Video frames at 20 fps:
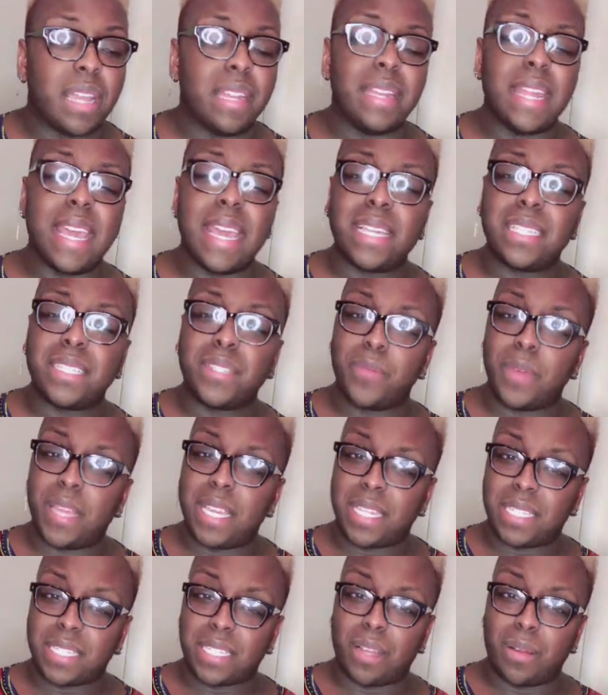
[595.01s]
Next
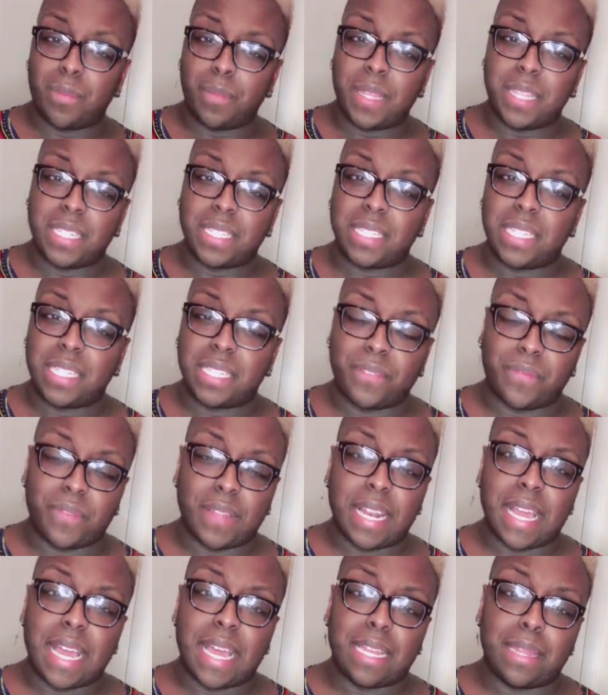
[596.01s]
week is going to be the season
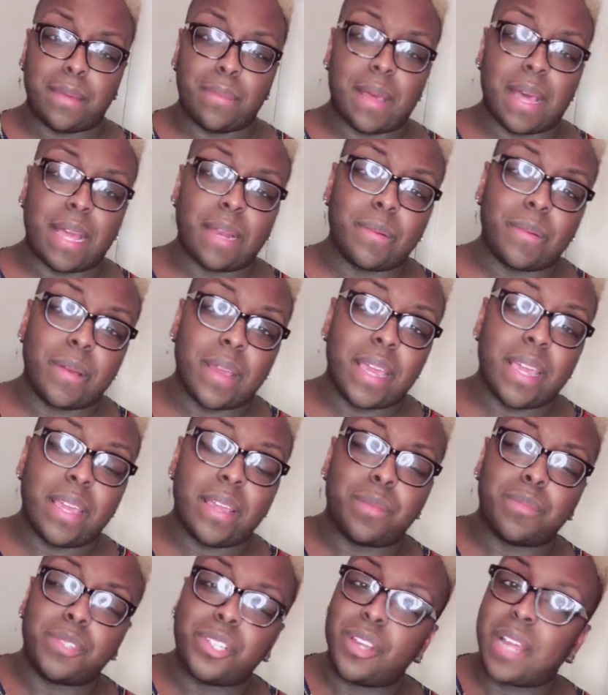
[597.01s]
finale, by the way.
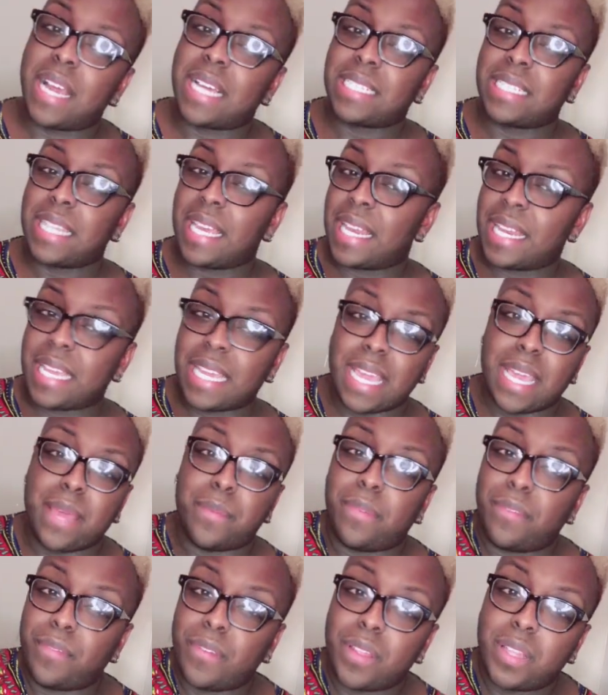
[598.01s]
I'm sure I'll say it
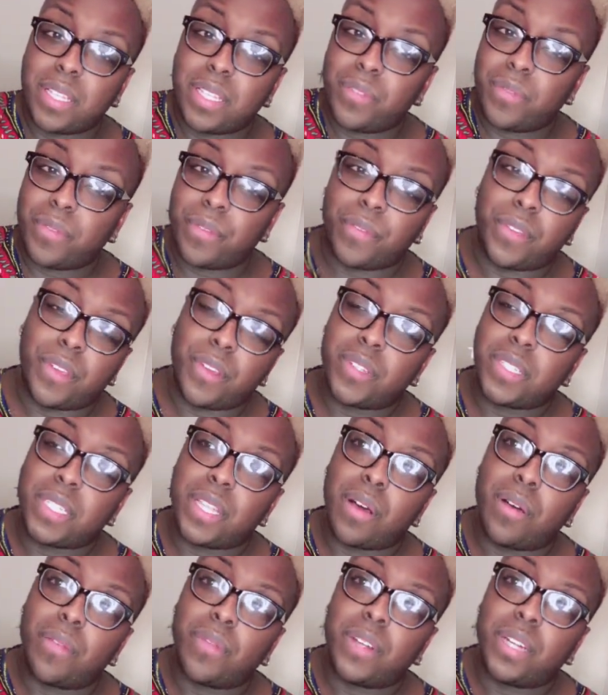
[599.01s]
again before this review
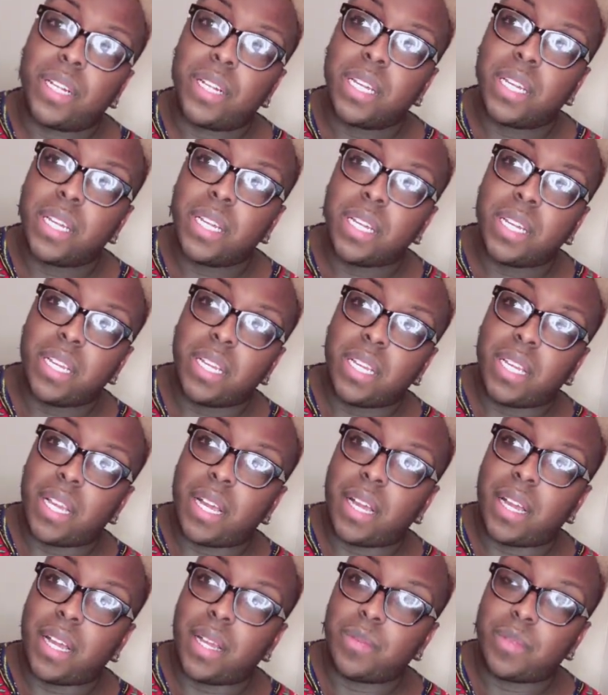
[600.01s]
is over.
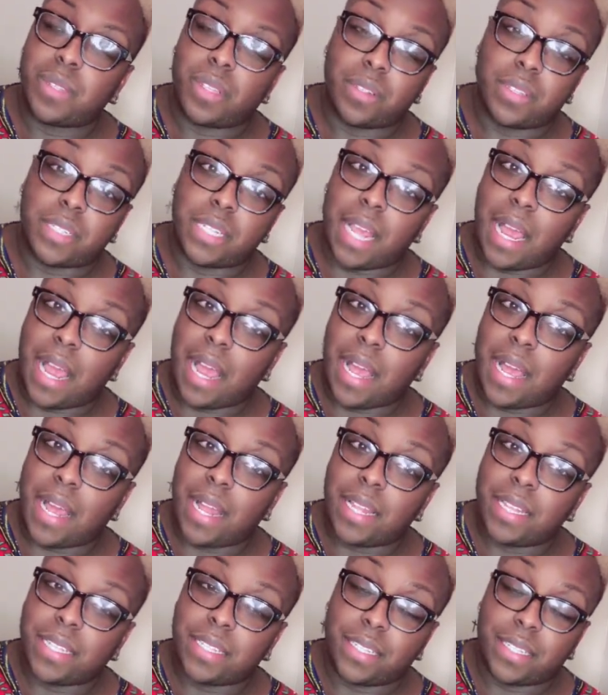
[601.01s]
So,
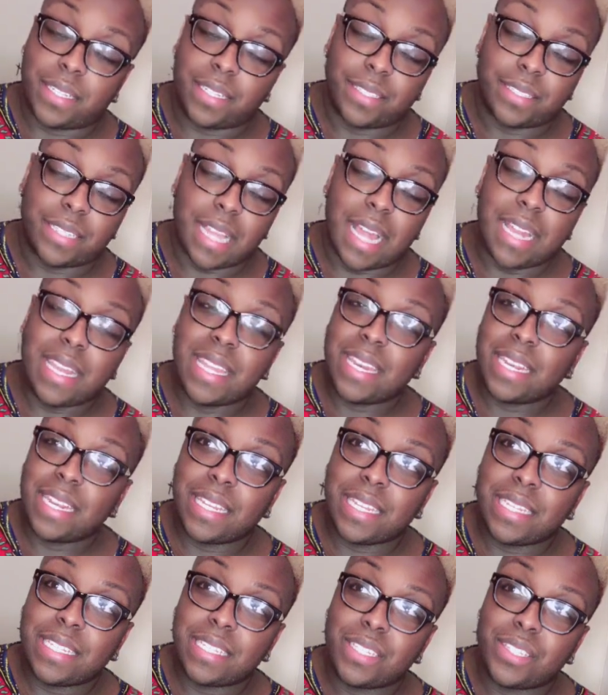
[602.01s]
child, I
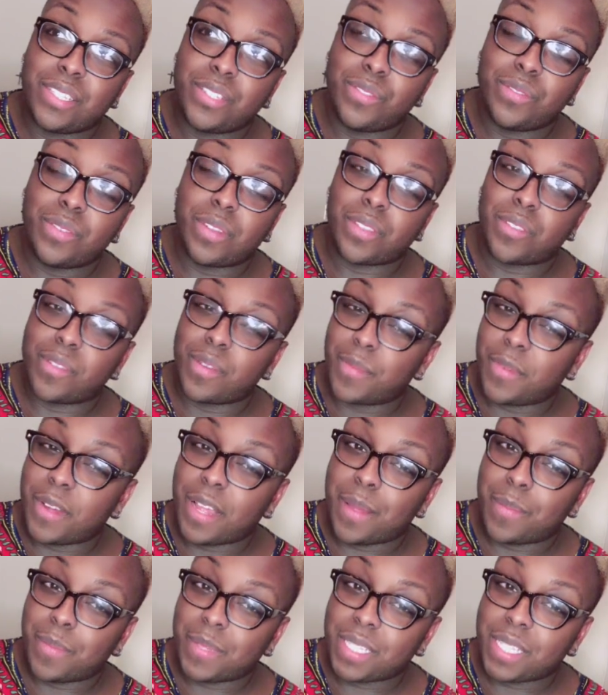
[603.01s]
at least 2 or 3
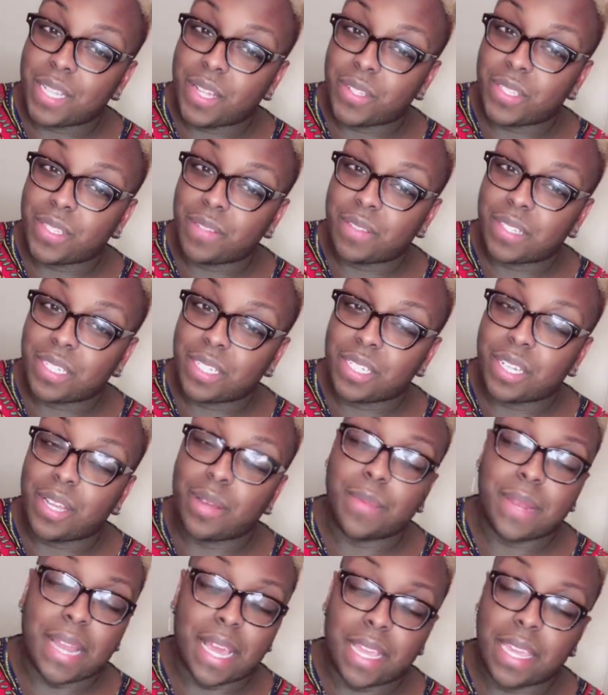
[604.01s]
more episodes of this
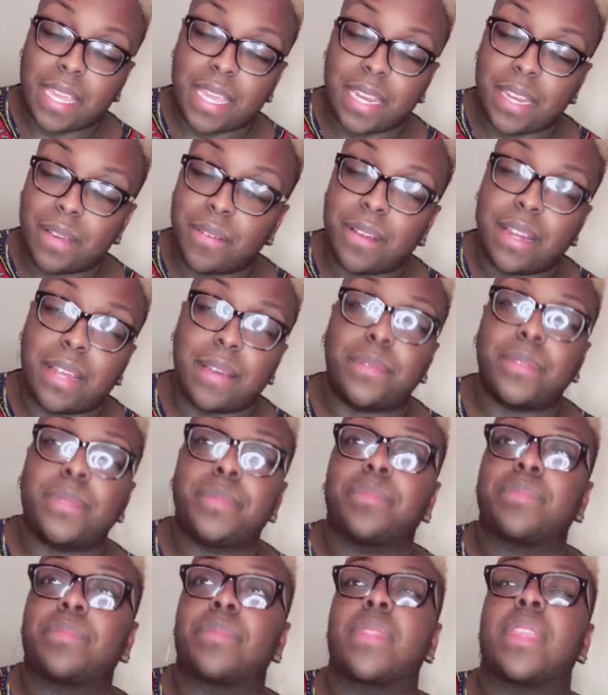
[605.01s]
show. But I get it.
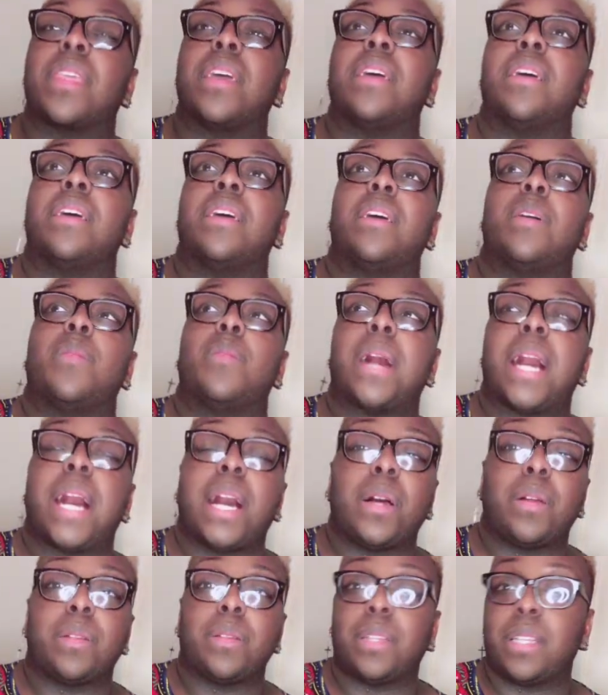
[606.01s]
Whatever.
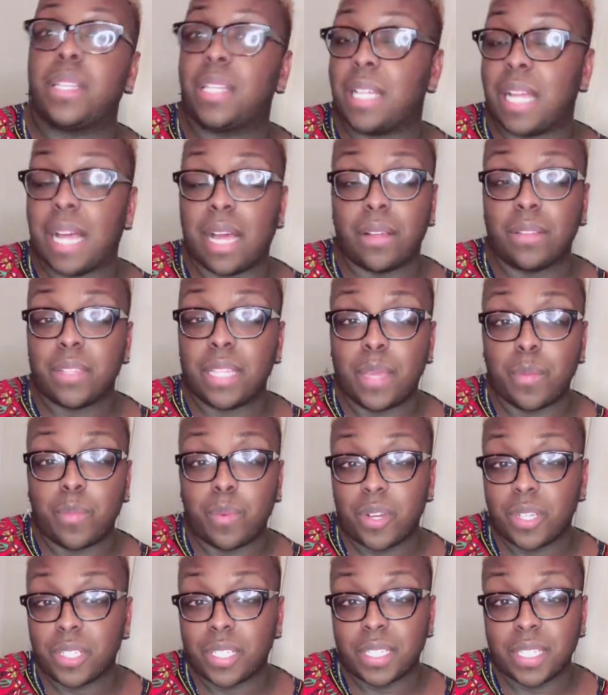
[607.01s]
But I don't
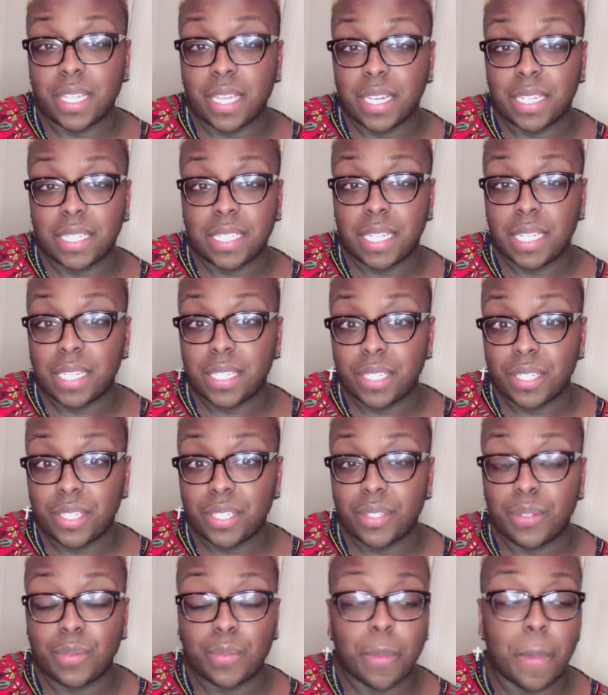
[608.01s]
think Porsha's getting a season
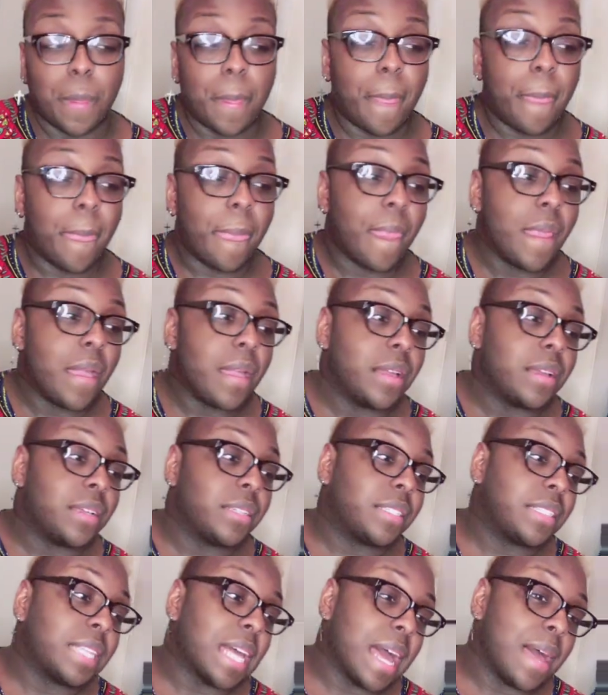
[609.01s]
2.
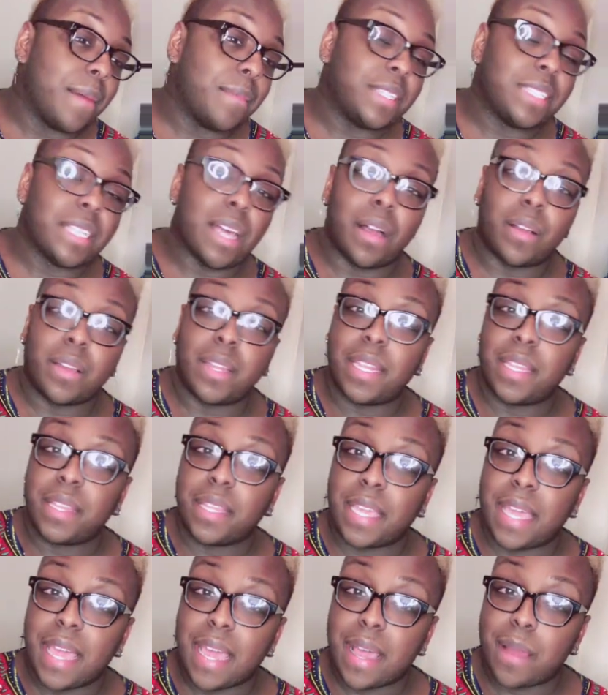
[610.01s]
Simon talking
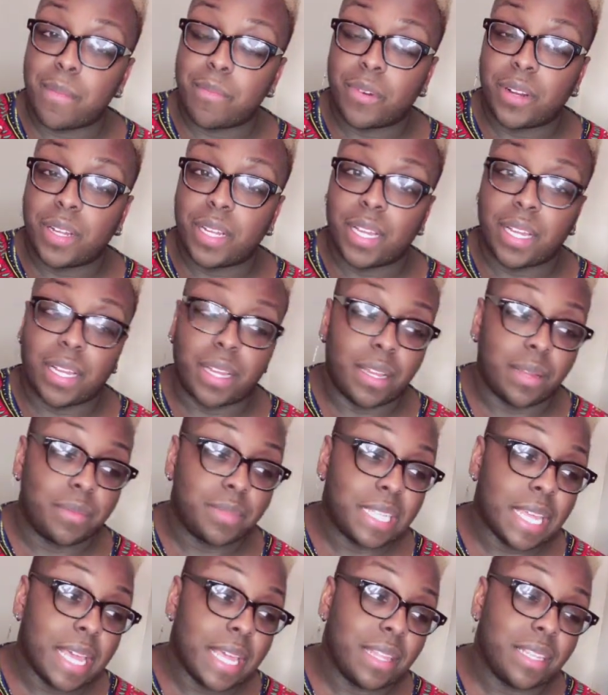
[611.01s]
in the camera,
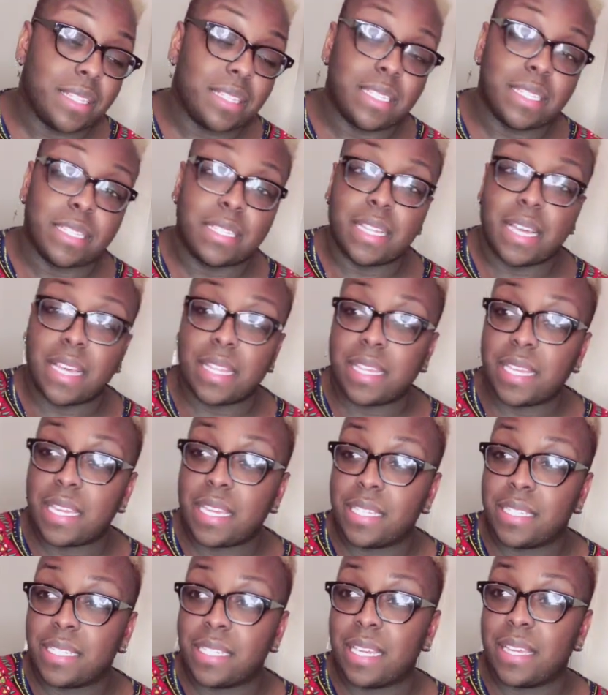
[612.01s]
saying this is nothing.
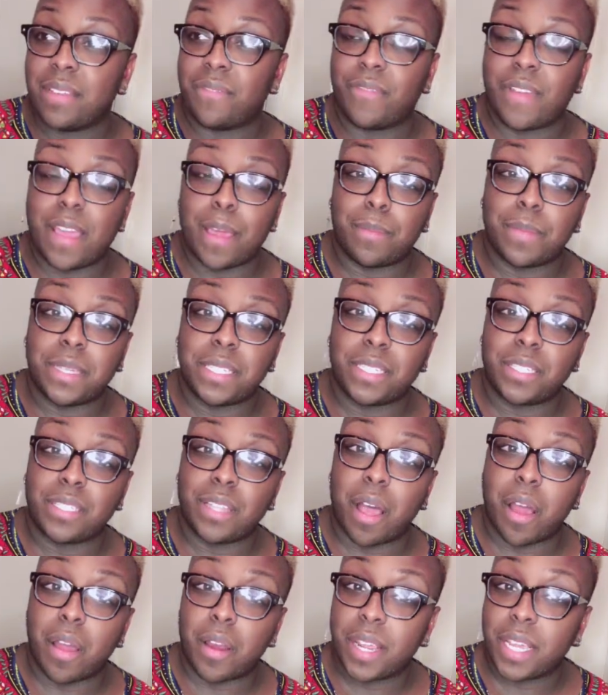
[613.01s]
He's seen families
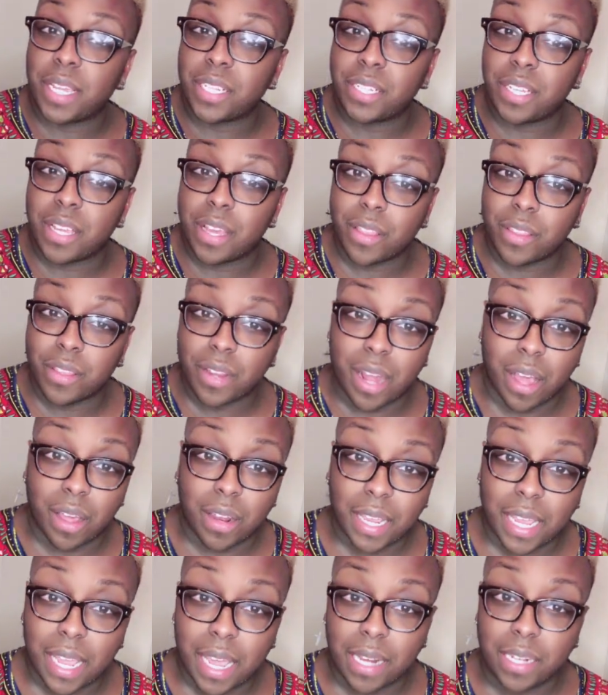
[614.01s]
slaughter each other and
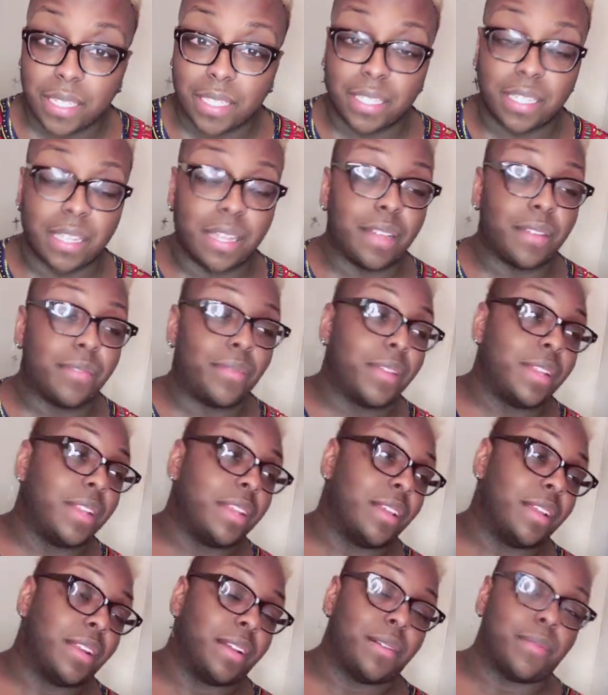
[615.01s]
all that kind of stuff,
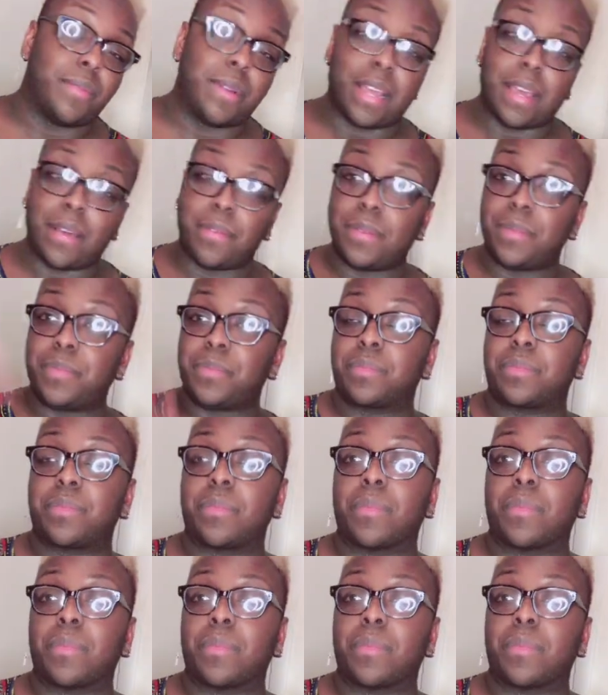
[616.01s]
and, you know, whatever.